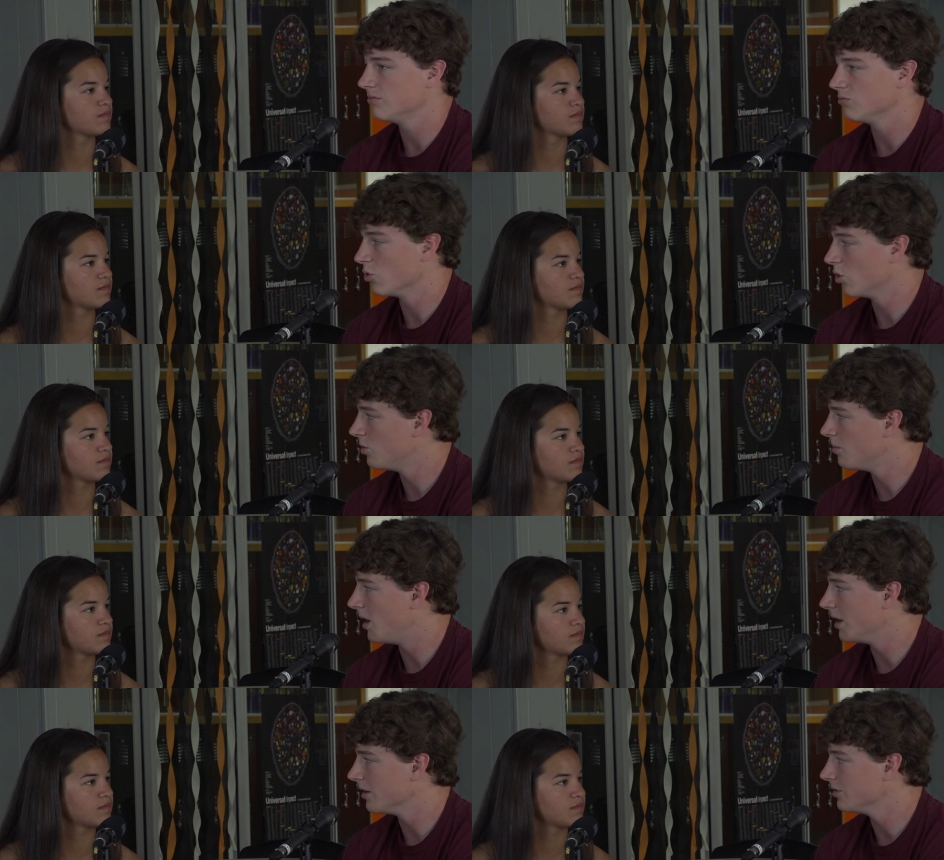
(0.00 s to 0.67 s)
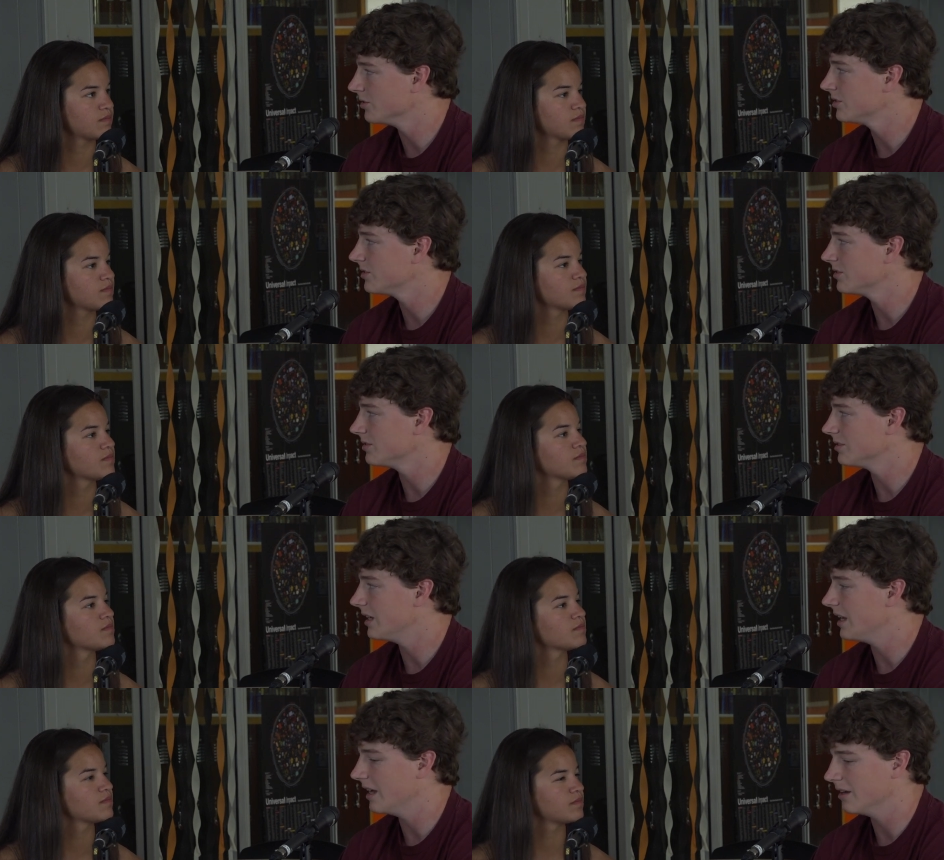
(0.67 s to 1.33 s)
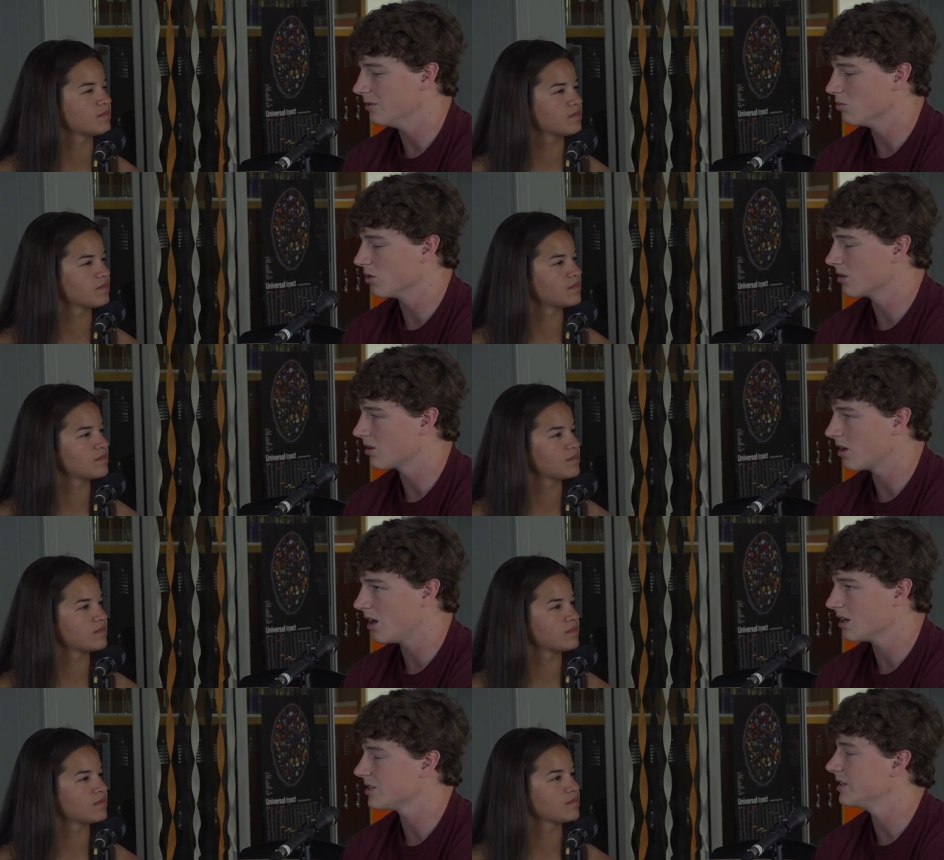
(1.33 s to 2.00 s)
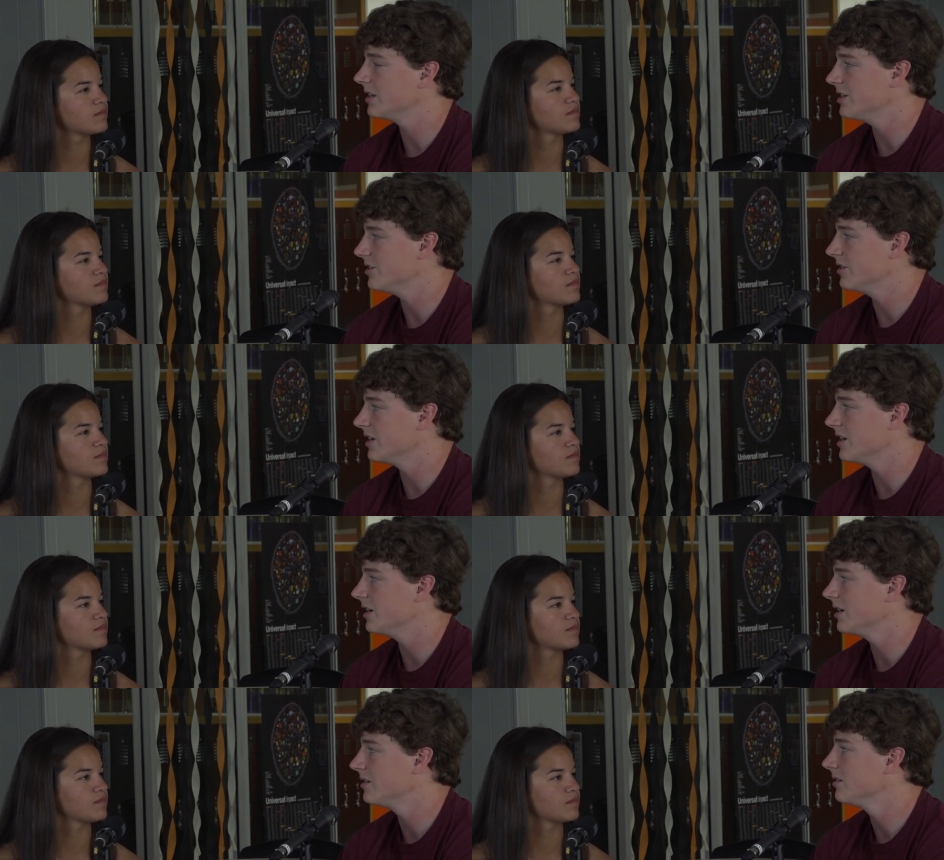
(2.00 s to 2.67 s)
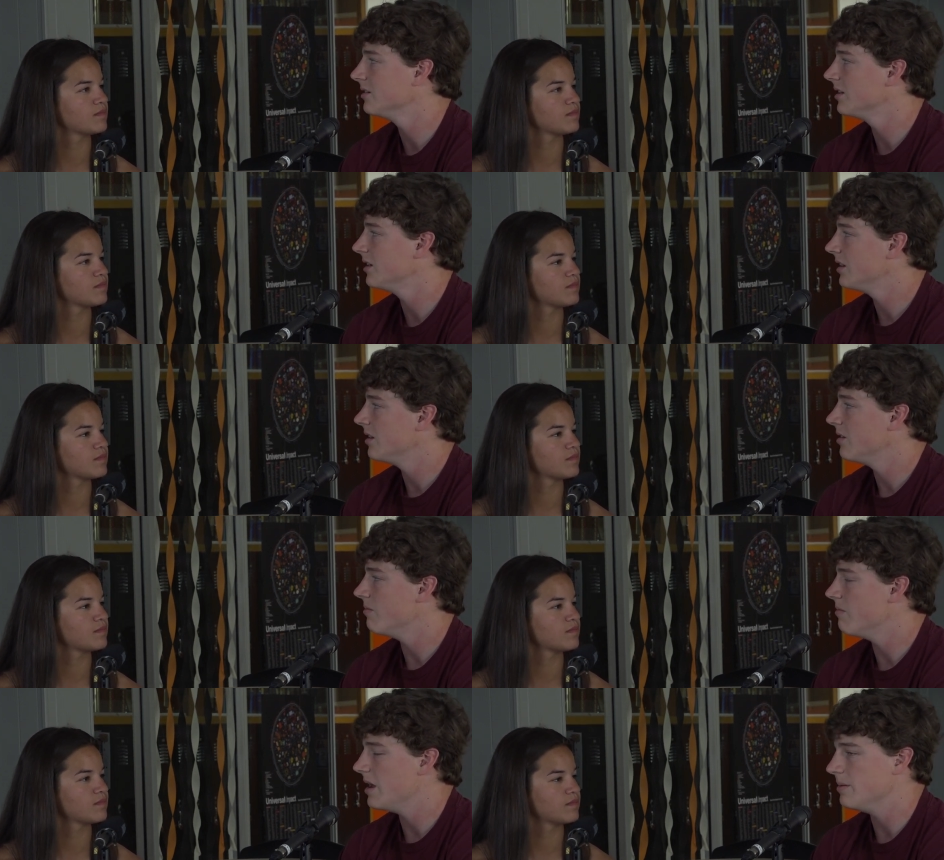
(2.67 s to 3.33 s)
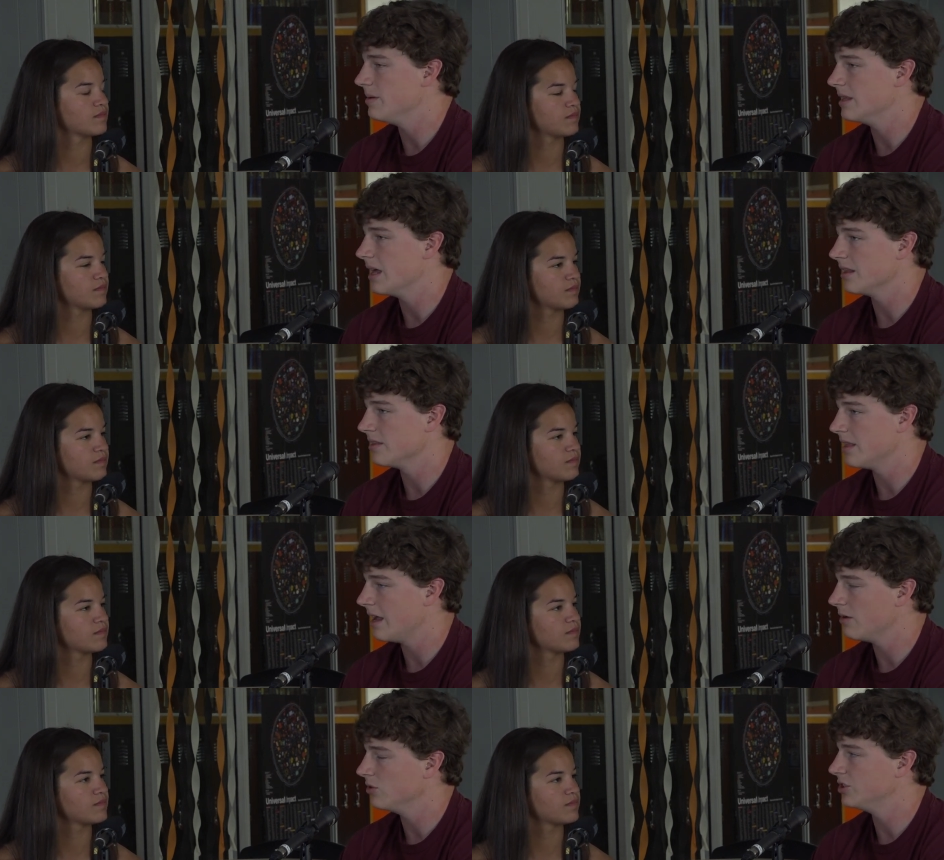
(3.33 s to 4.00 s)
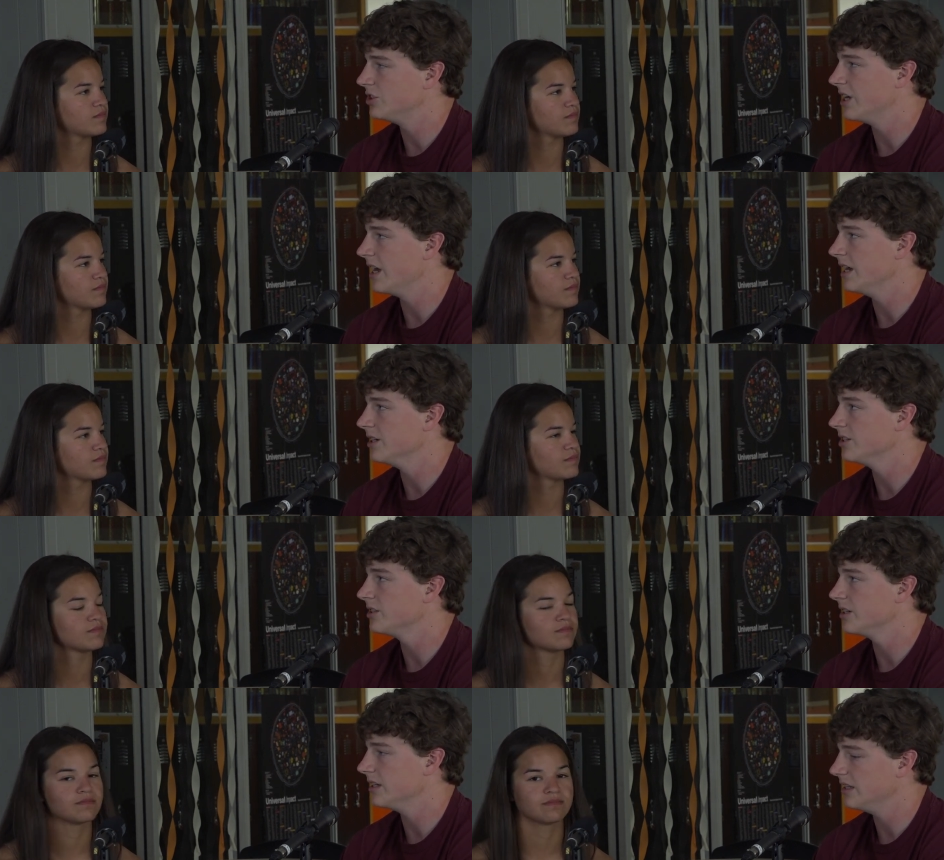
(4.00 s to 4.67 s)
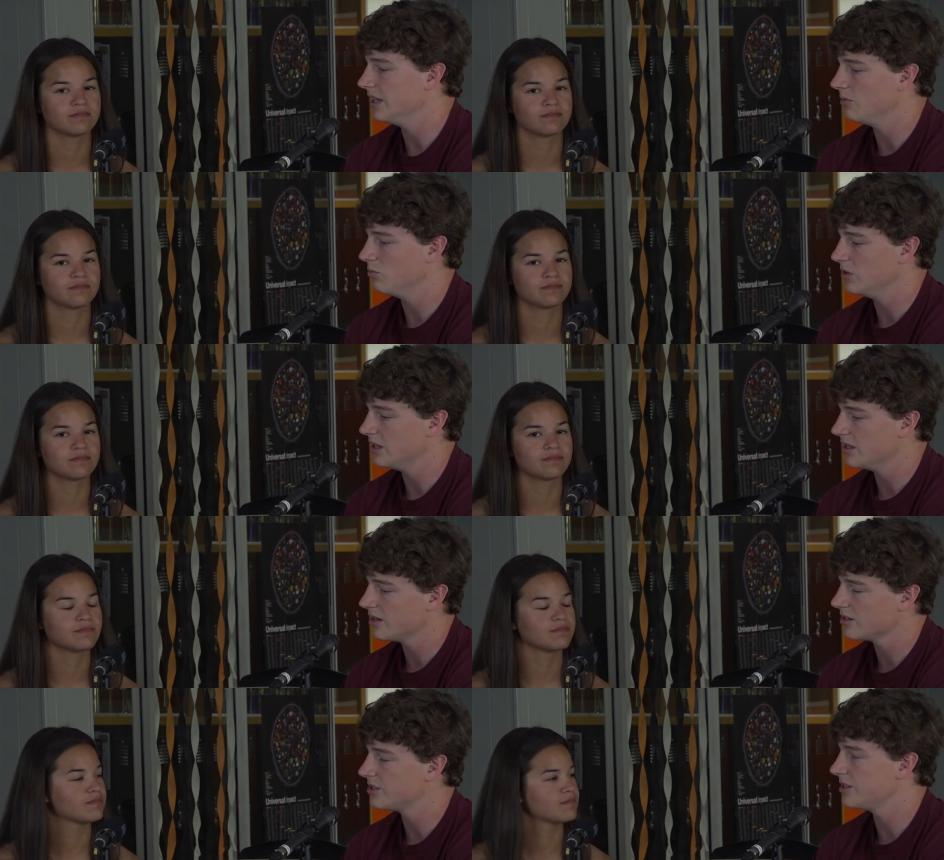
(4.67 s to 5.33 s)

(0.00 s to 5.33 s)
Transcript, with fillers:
Speaker 1: role models and we're constantly doing good, maybe that they will change. And then when they're